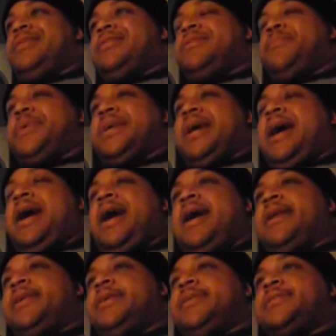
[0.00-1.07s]
To be
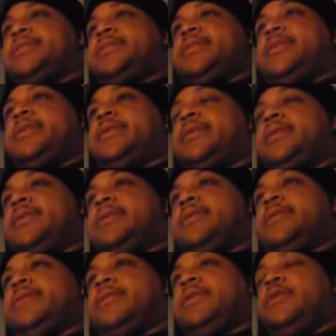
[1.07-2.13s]
honest,
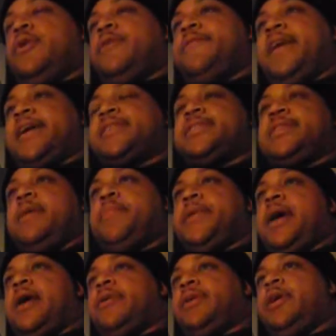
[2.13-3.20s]
if I could step it
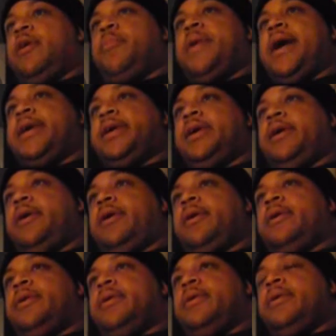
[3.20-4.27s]
out year by year,
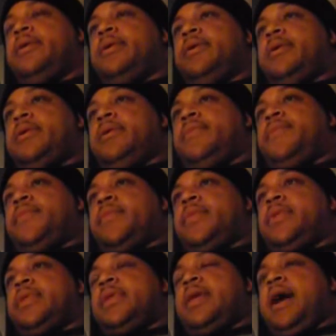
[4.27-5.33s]

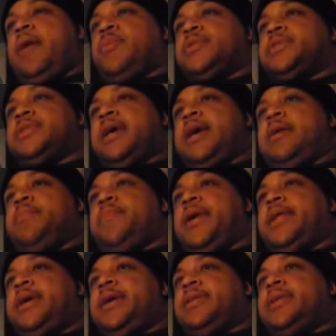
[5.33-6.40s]
I would say by
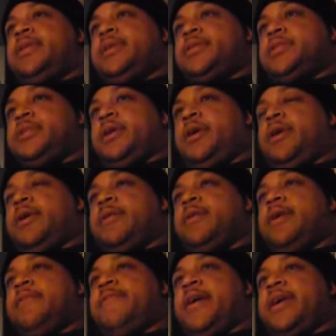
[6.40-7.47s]
the end of this year,
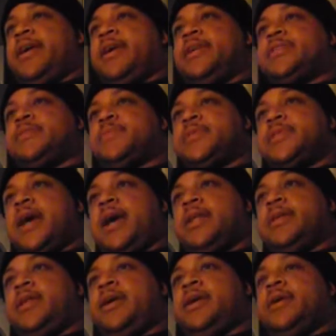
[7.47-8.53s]
if I can get some
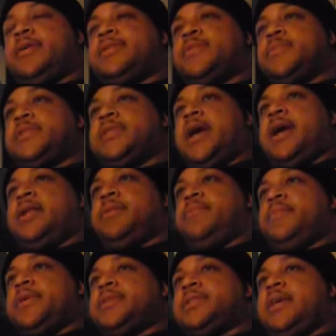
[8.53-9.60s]
solid
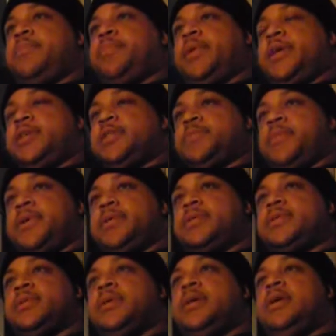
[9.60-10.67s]
mixtape placements,